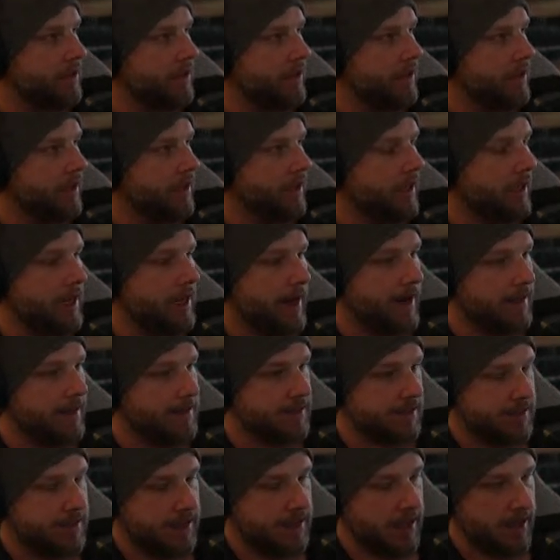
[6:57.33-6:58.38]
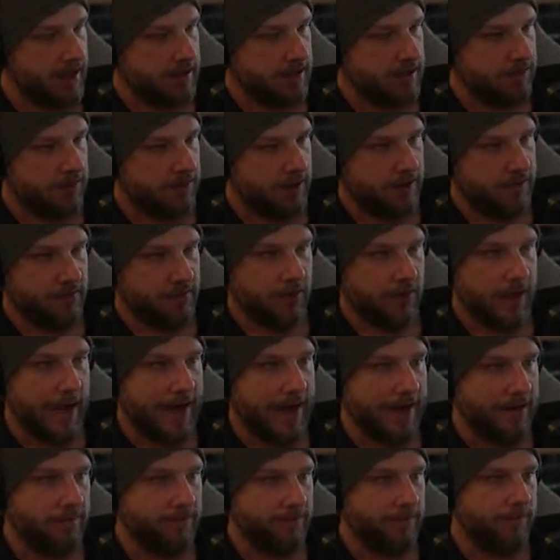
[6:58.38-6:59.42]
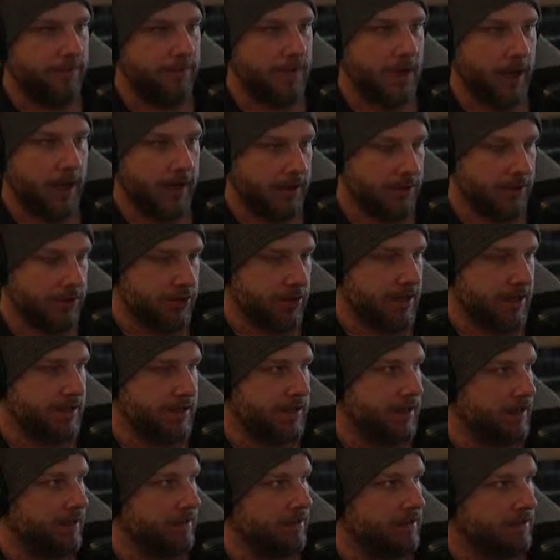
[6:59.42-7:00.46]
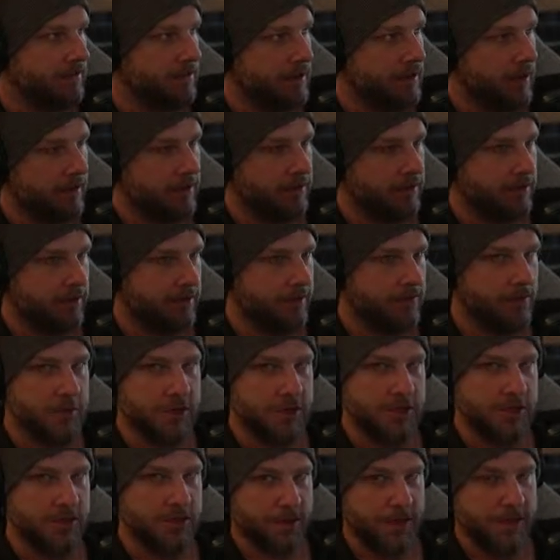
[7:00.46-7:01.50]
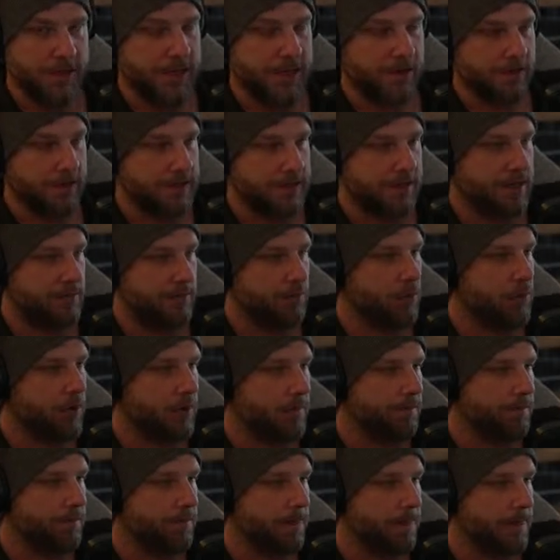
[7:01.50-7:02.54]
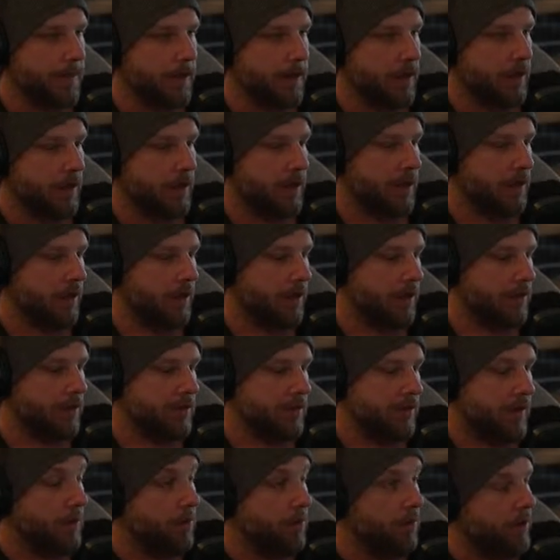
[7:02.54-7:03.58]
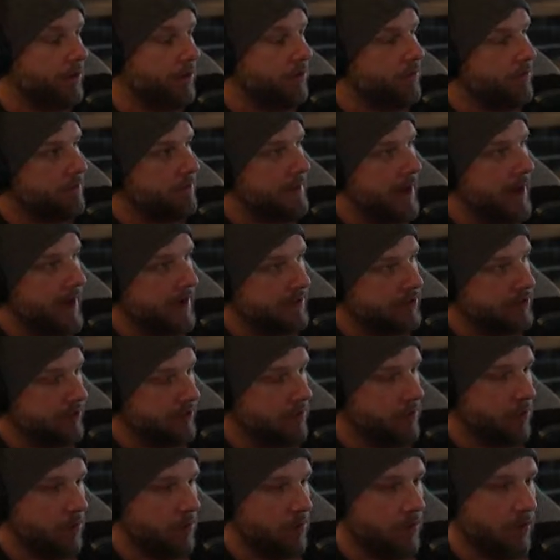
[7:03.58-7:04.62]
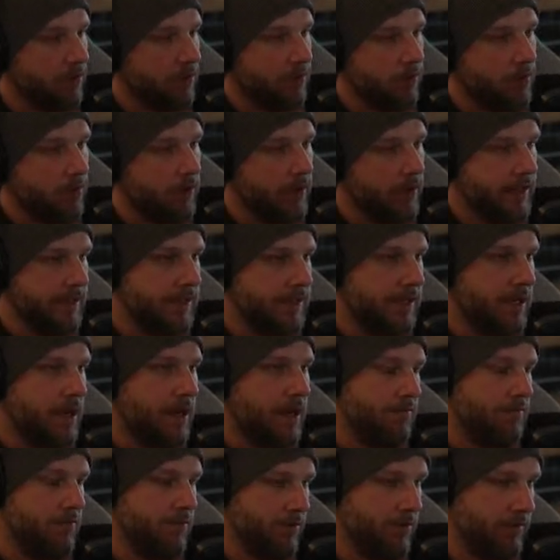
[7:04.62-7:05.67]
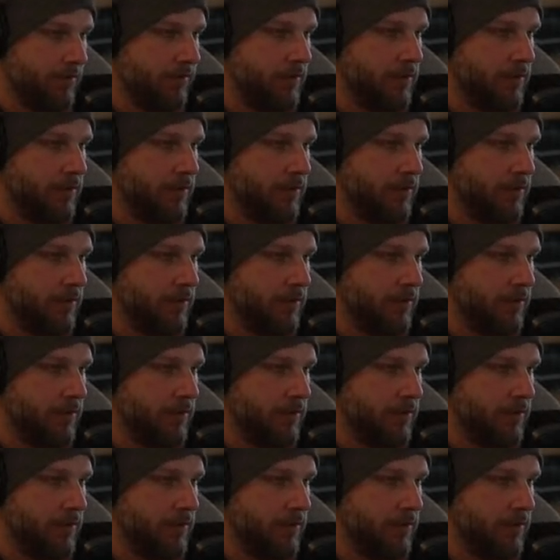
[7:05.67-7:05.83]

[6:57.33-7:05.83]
in Kazakhstan, it's very flat, not interesting, not good from a storytelling standpoint. So I wanted to imagine a world where this got moved.